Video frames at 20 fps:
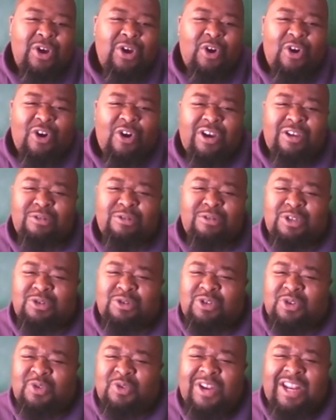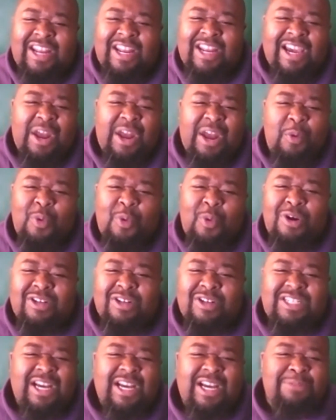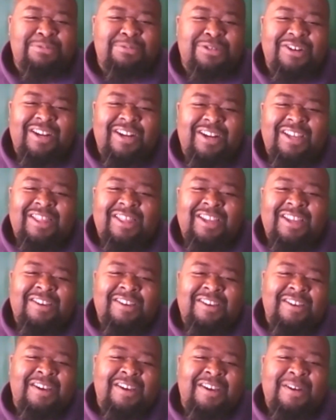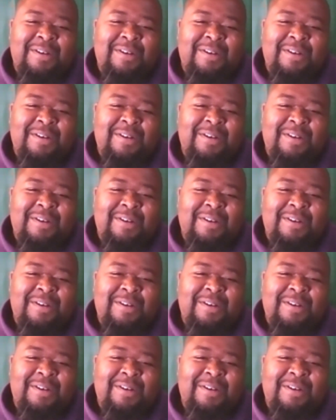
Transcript: or are you two doing any kind of workshops or anything?